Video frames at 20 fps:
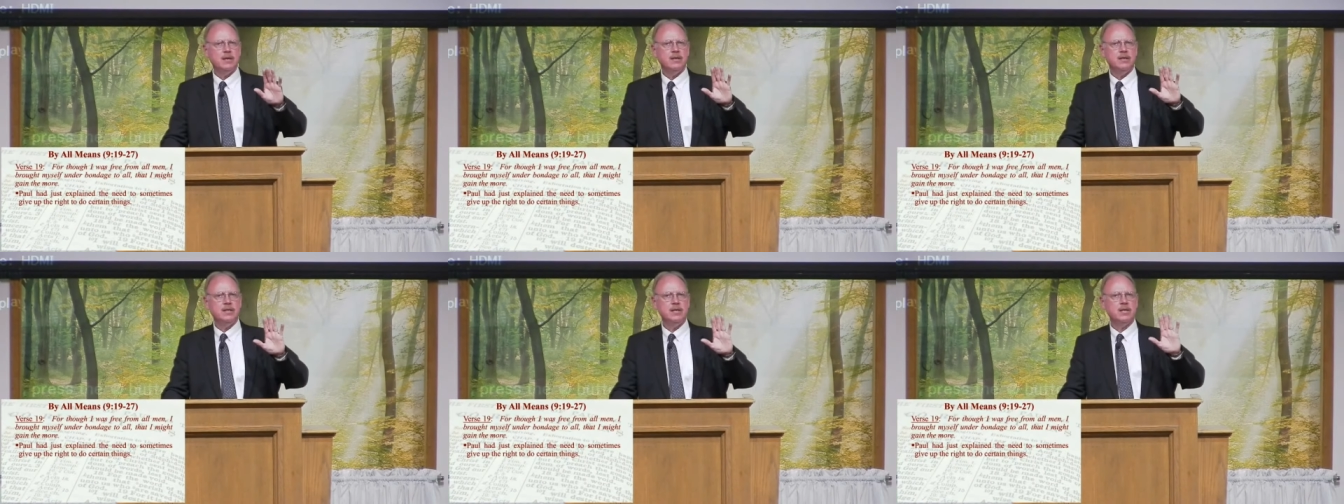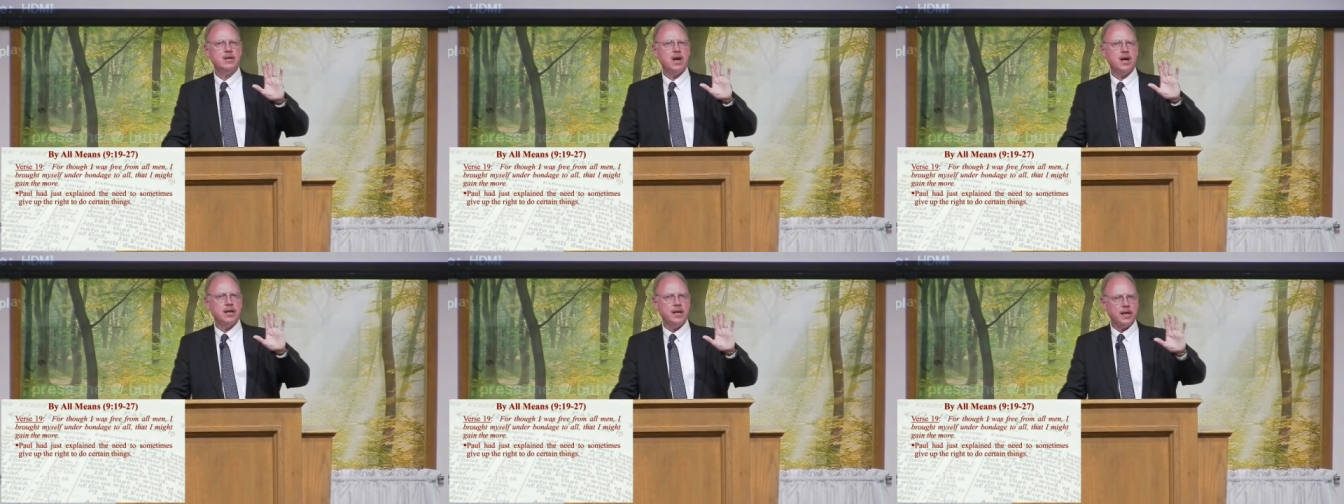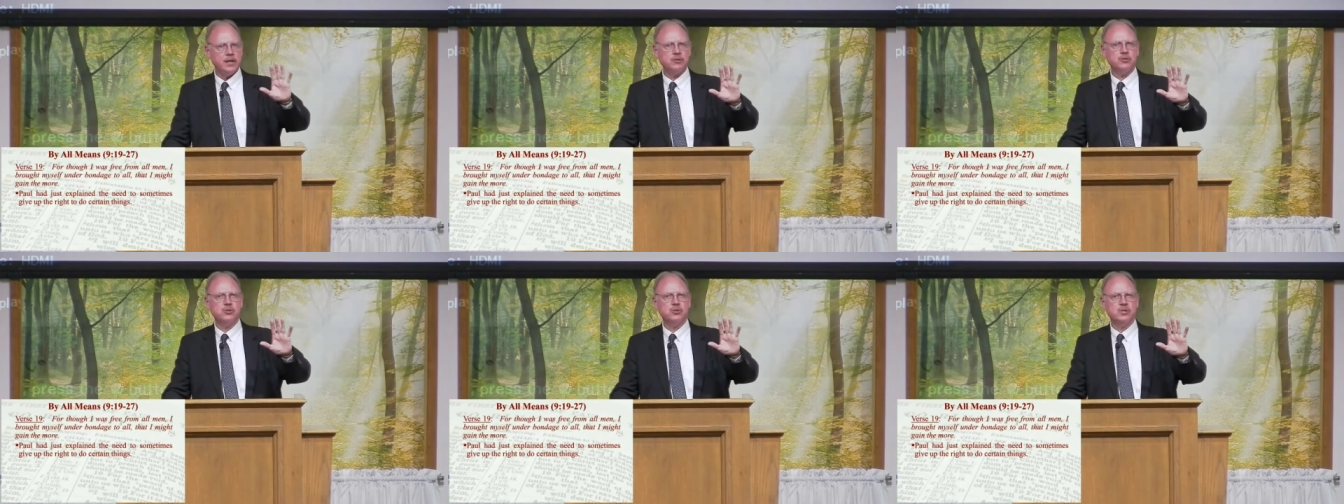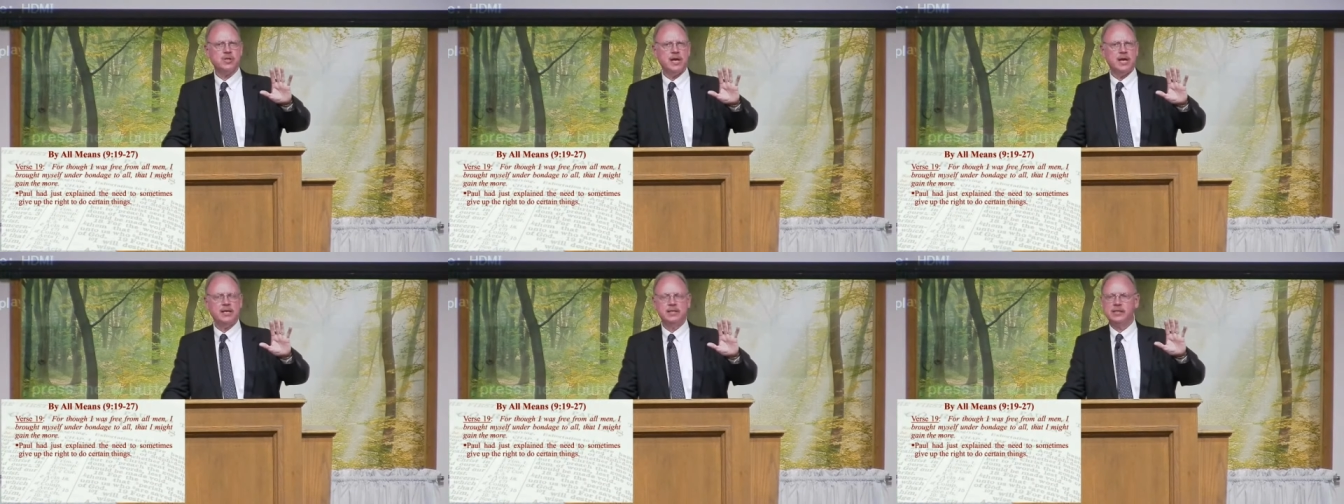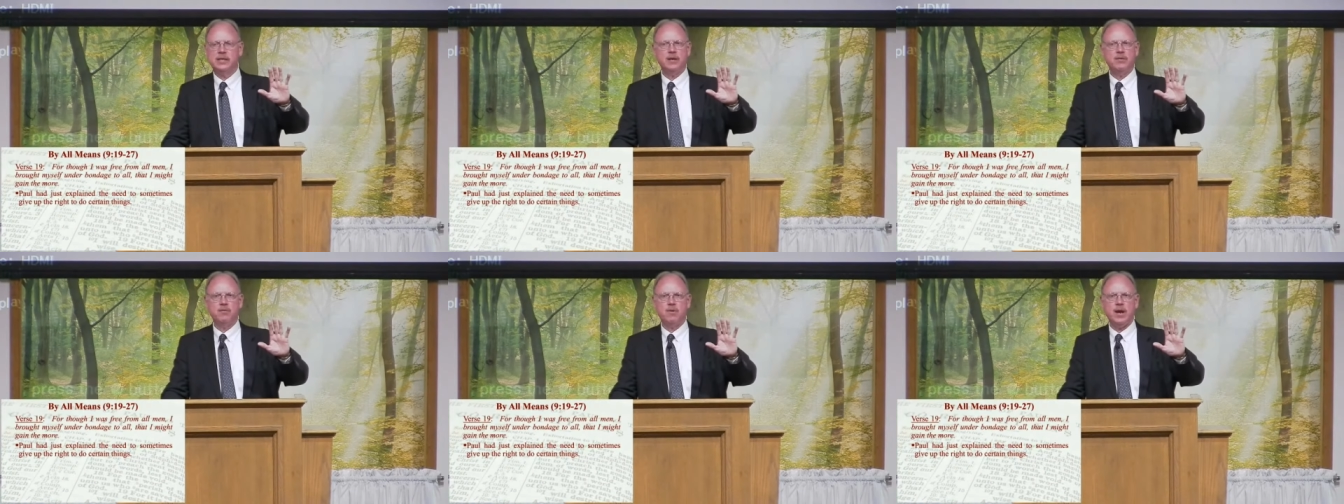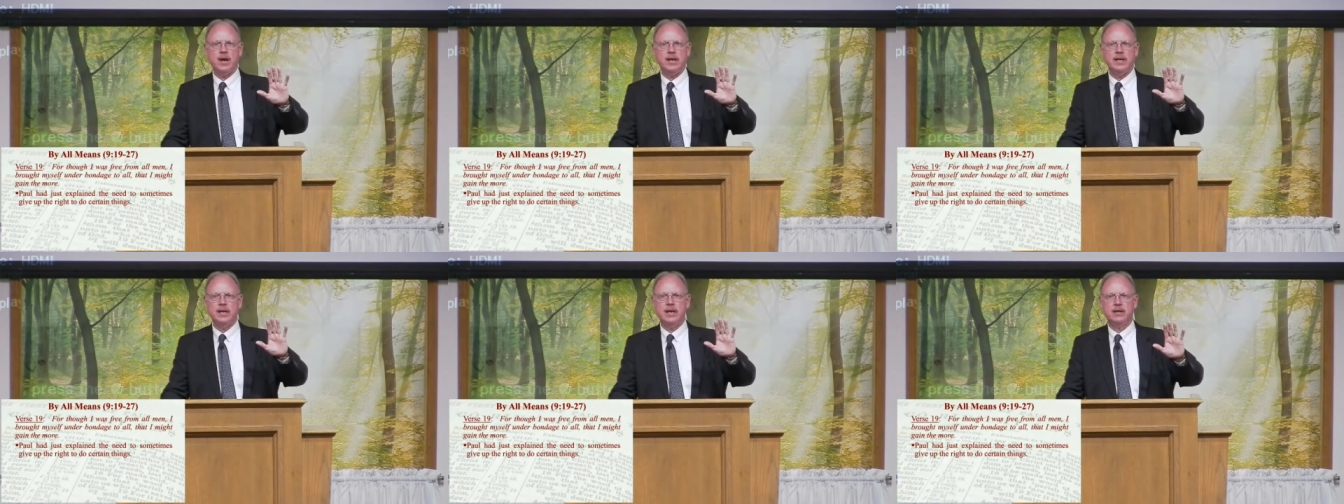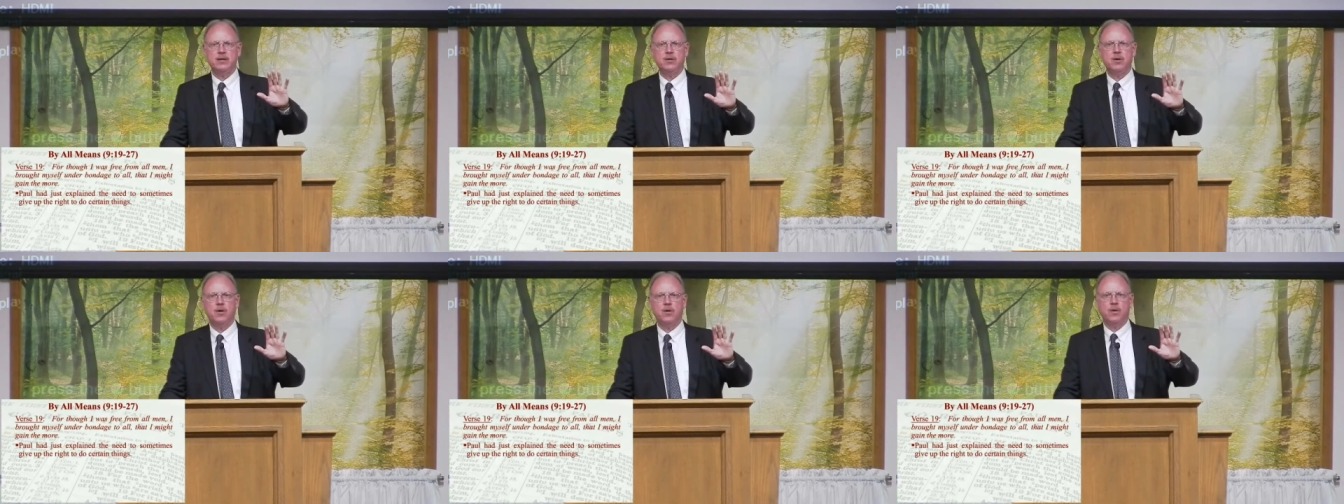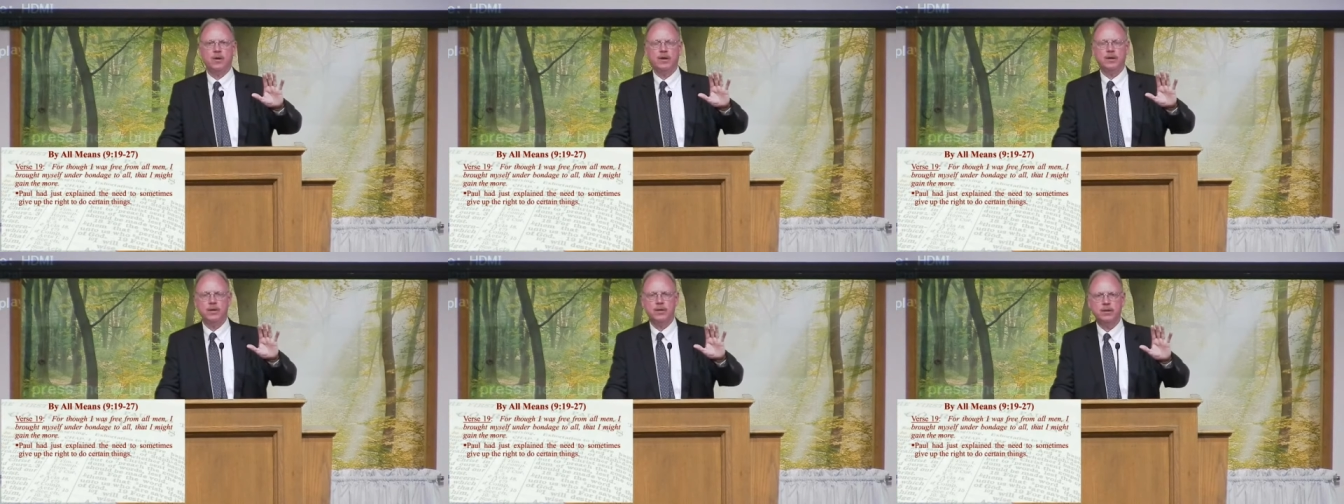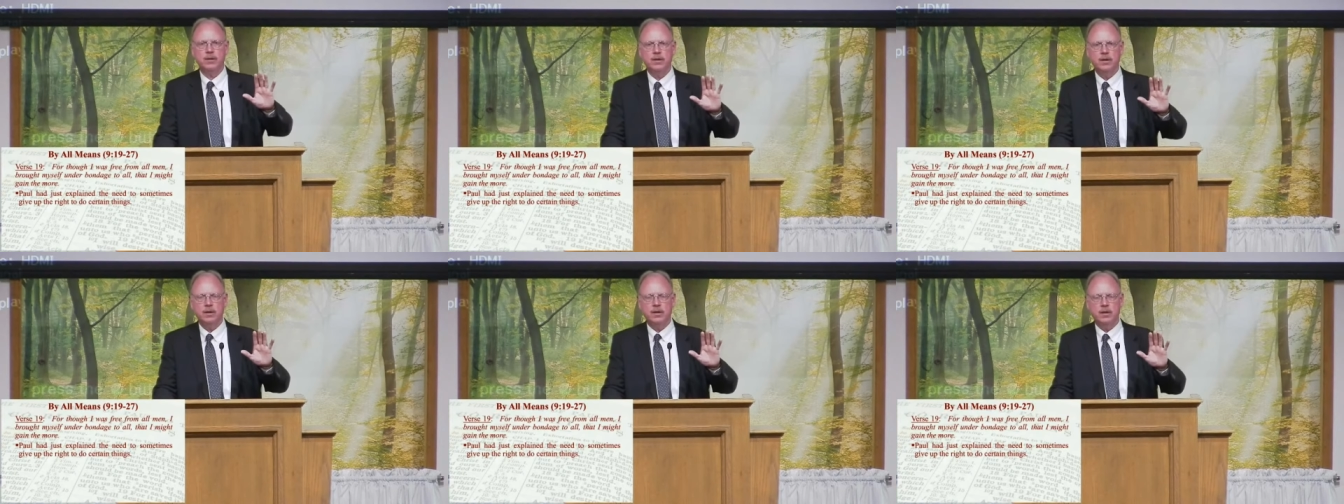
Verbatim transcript: did not exercise that right at Corinth,